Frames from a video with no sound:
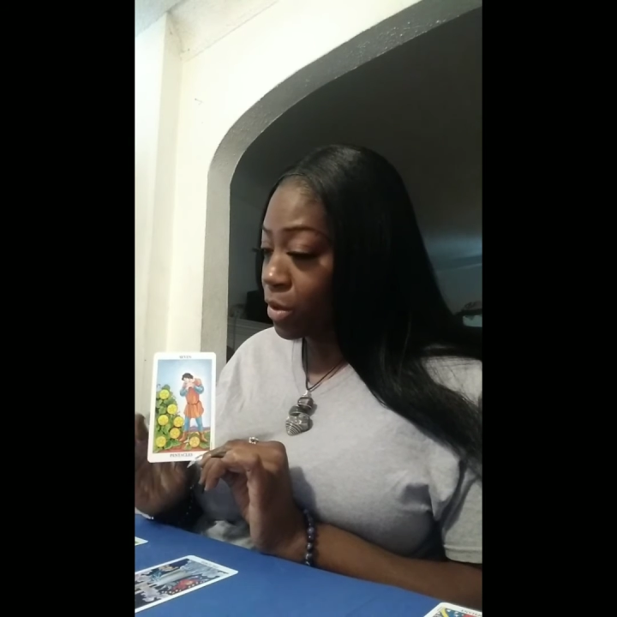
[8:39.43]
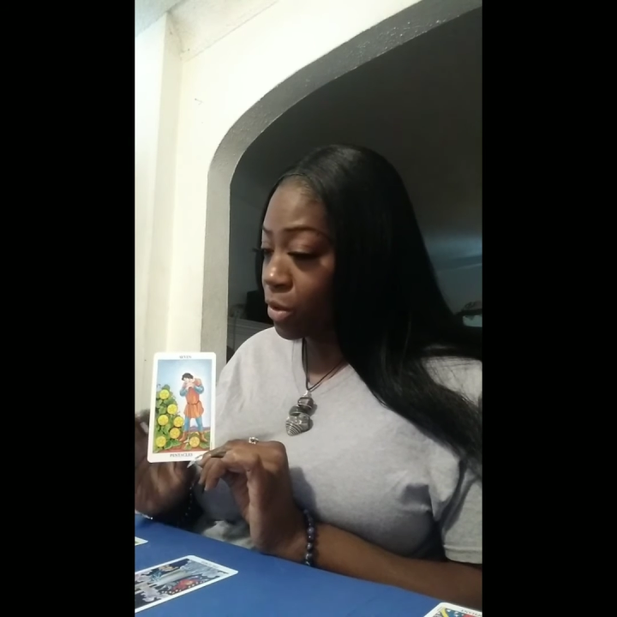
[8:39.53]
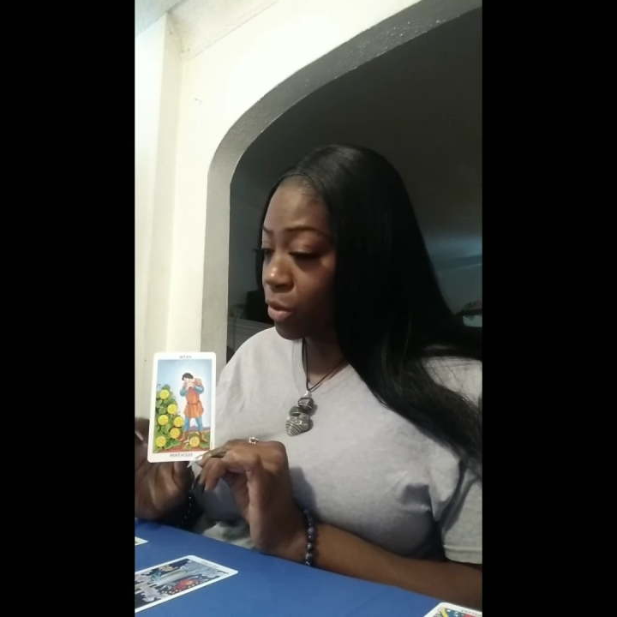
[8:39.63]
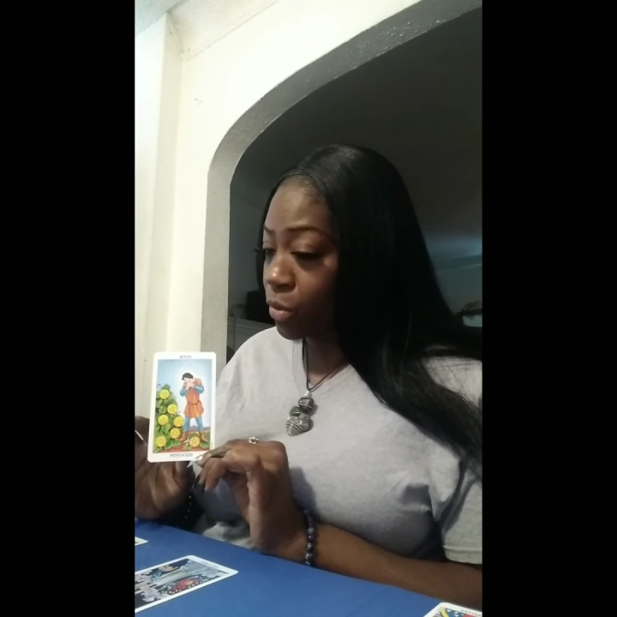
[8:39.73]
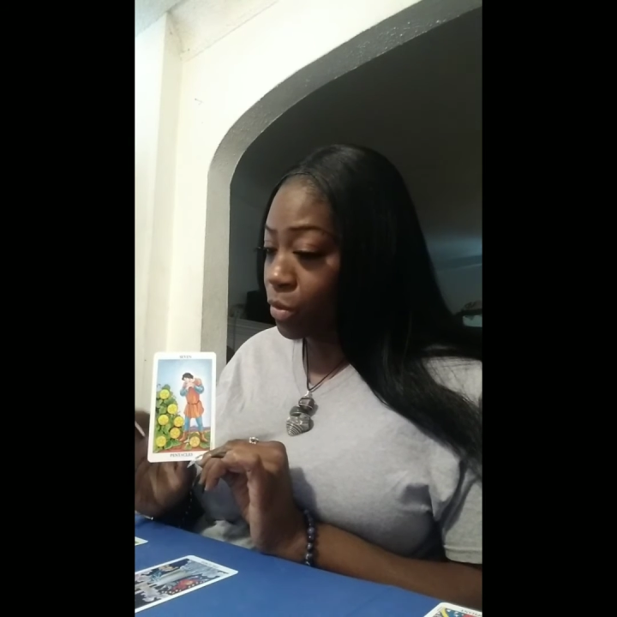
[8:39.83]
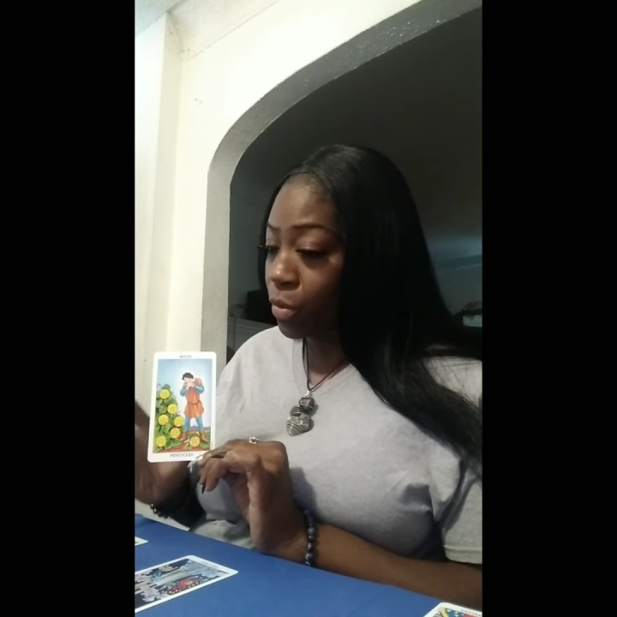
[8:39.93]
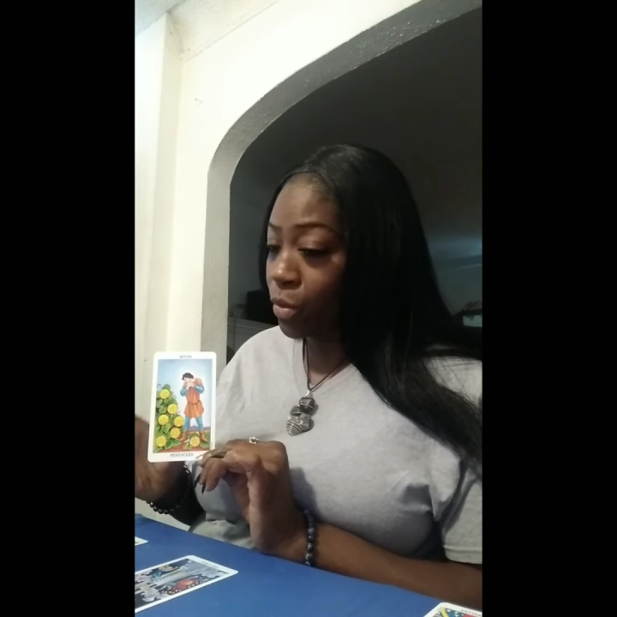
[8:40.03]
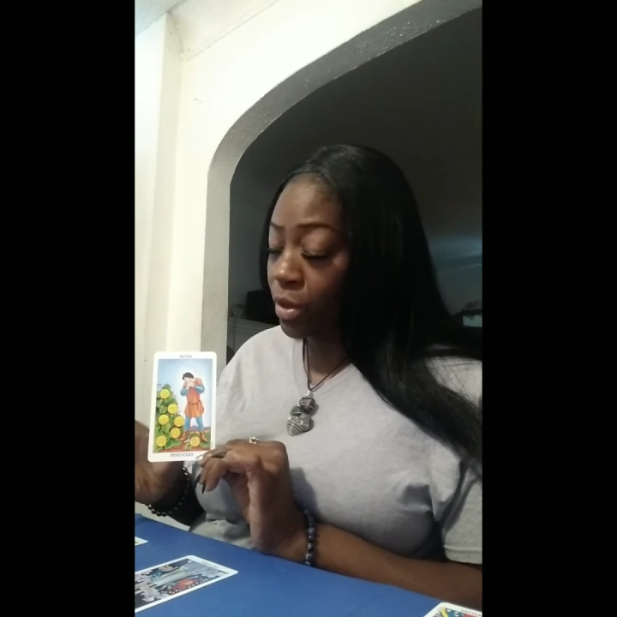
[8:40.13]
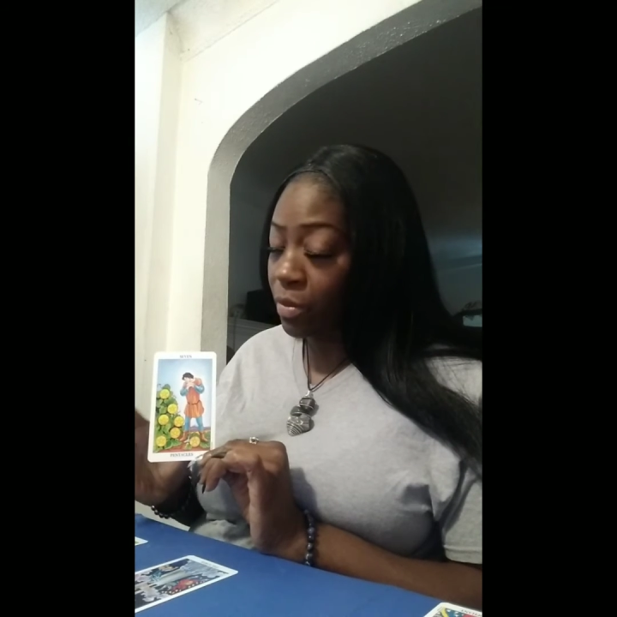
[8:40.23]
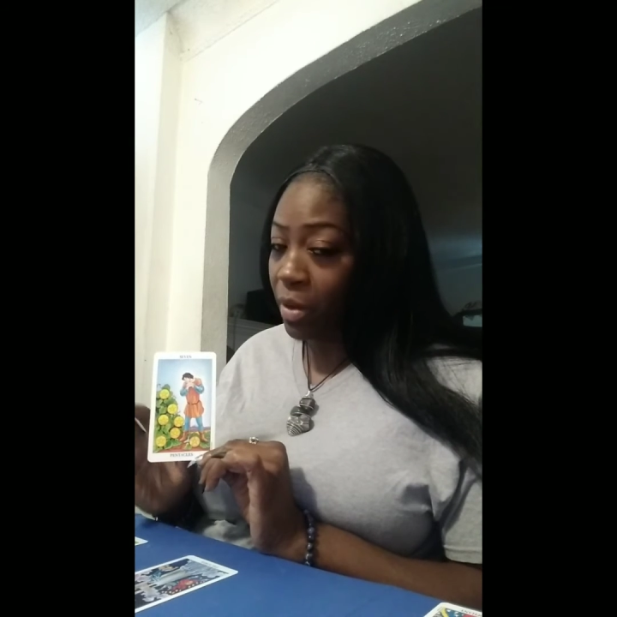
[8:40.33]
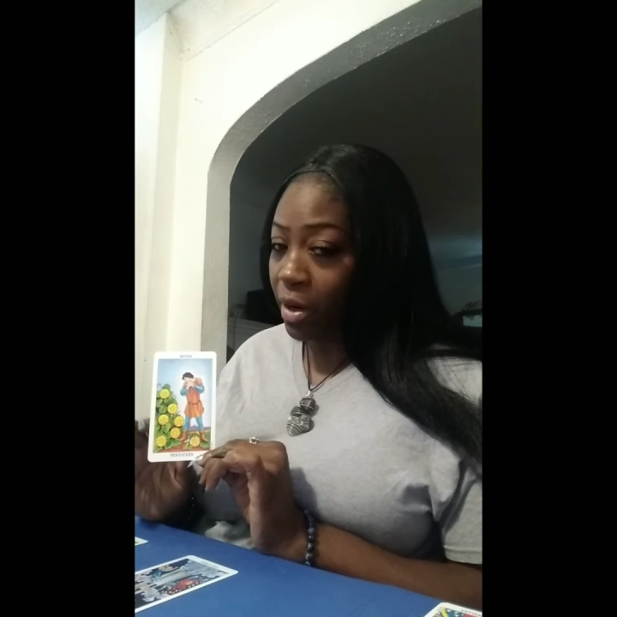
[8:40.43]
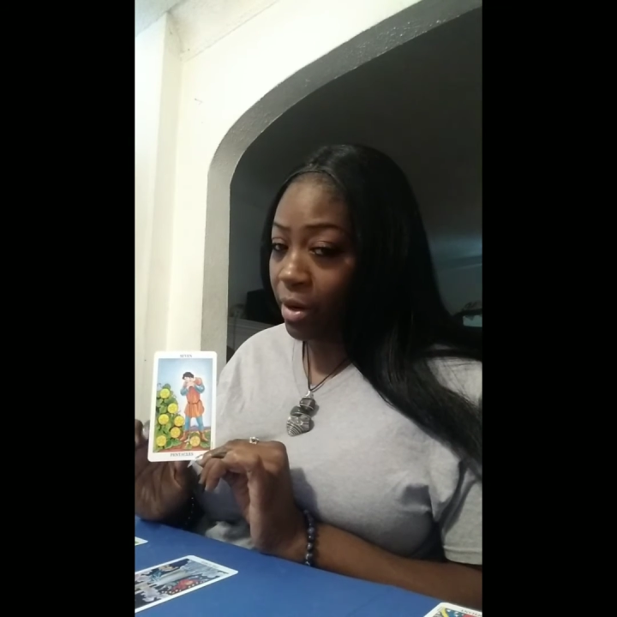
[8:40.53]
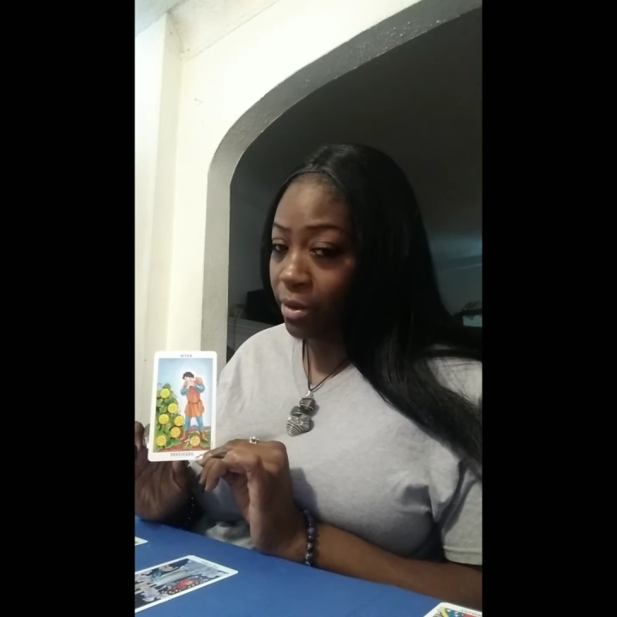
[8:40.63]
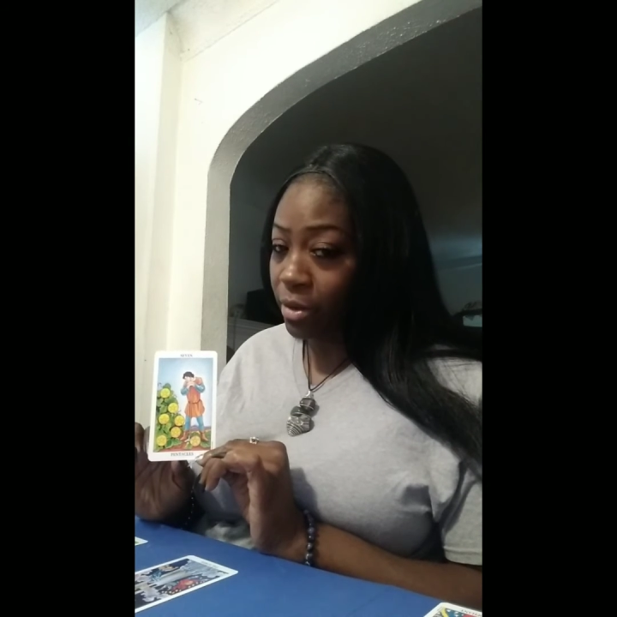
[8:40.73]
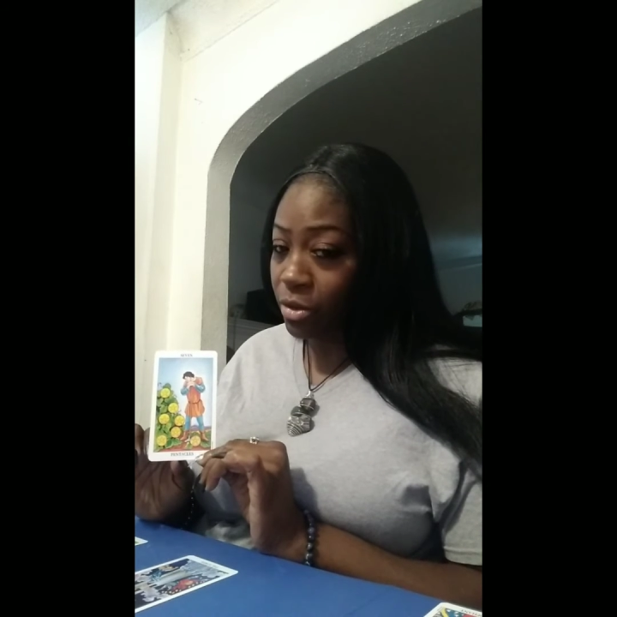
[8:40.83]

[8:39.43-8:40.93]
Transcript: you or your partner